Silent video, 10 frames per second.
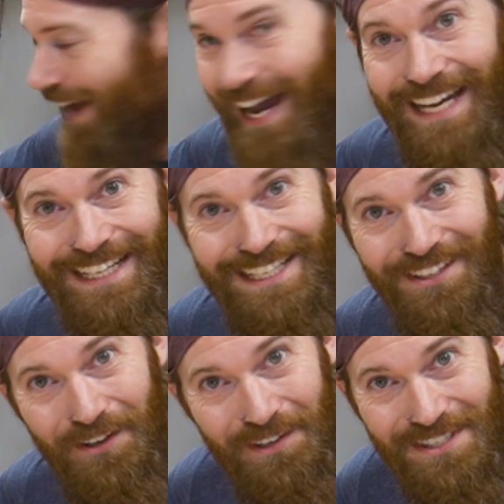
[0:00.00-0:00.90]
I didn't
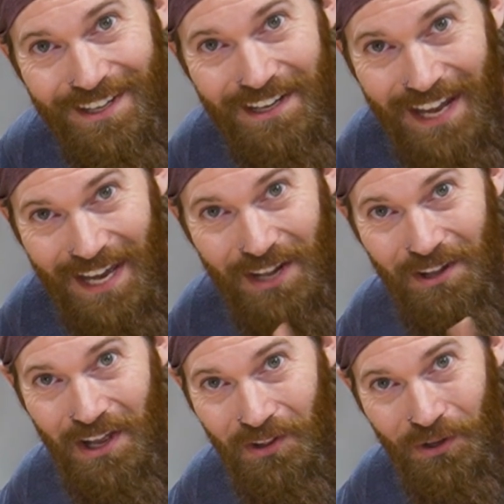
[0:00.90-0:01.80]
notice that it had
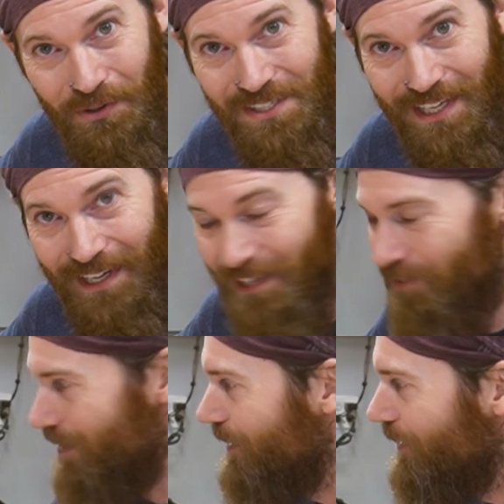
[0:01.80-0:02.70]
a low
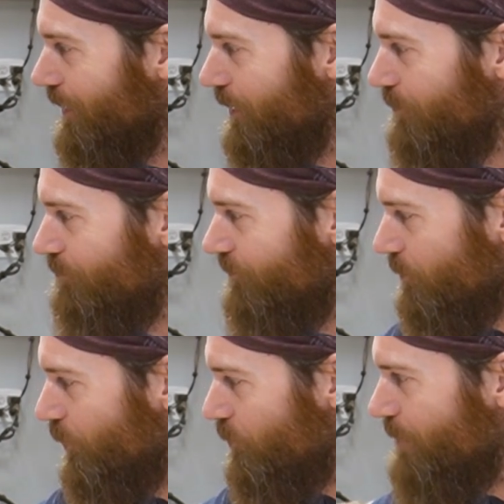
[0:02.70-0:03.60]
setting for
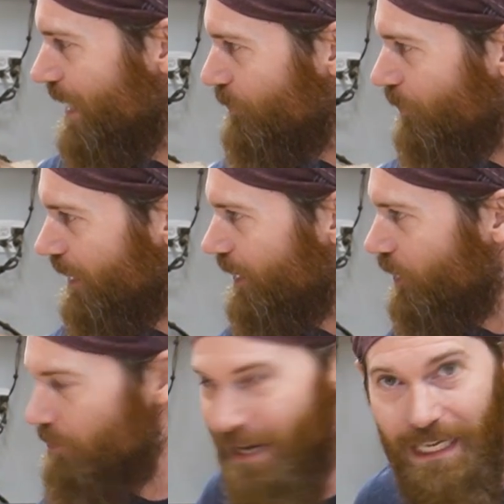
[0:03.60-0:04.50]
both manual and
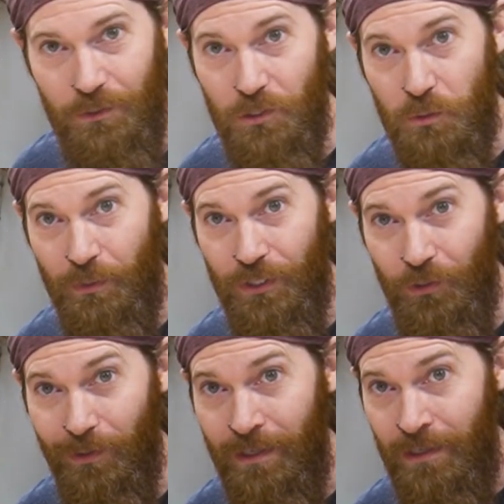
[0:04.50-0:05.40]
automatic, which is pretty
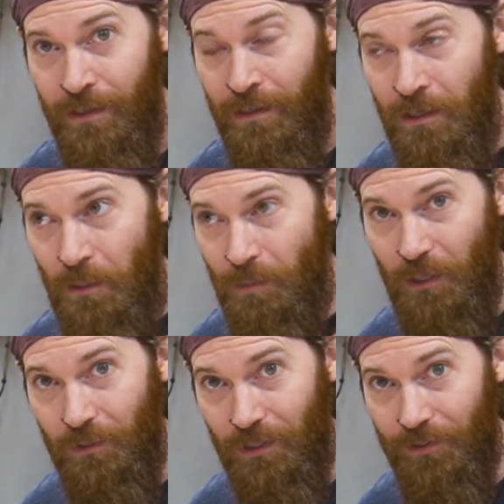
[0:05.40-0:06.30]
cool.
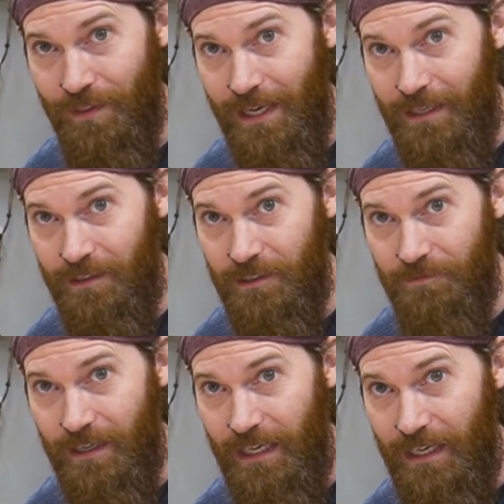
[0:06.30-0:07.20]
Probably would have learned that if
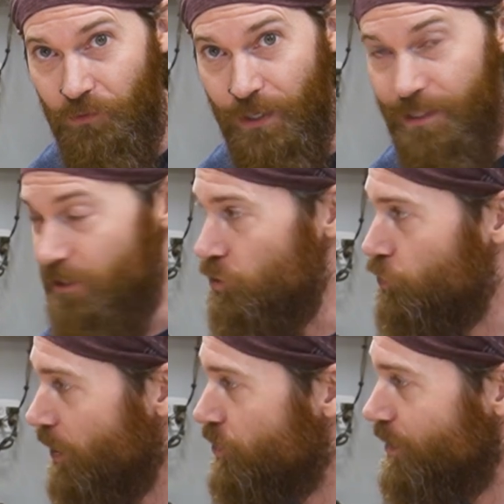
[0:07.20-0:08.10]
I had read the
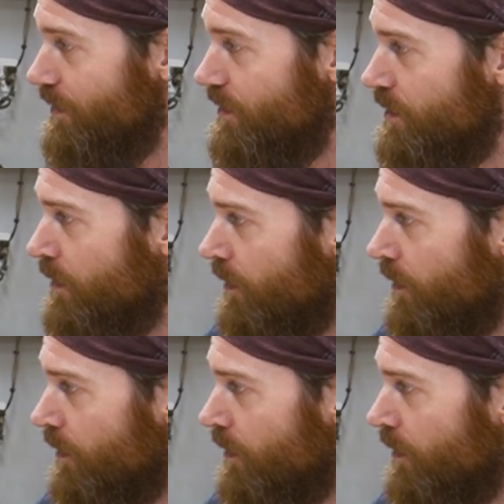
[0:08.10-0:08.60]
instructions.